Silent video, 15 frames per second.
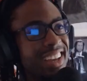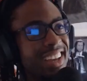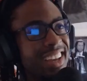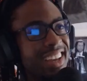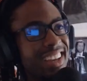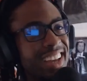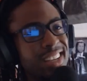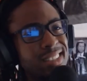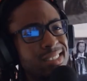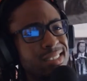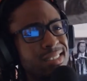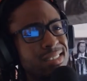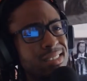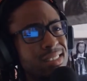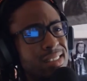I
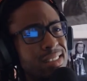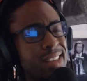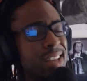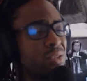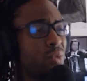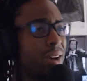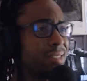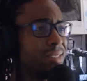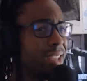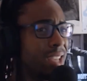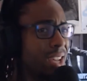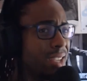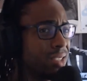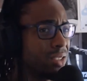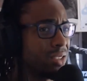guess that's why I was like, I
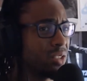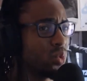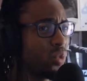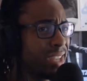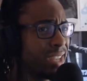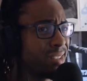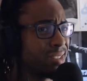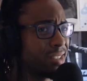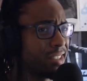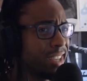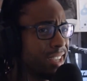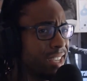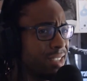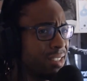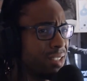guess I'll just wait until
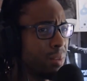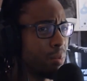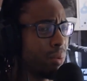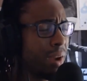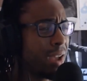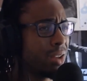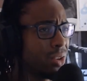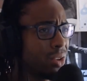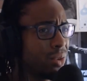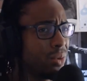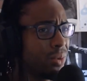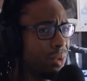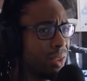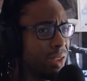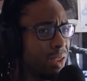like the brand new
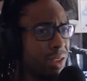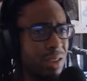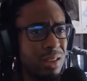thing,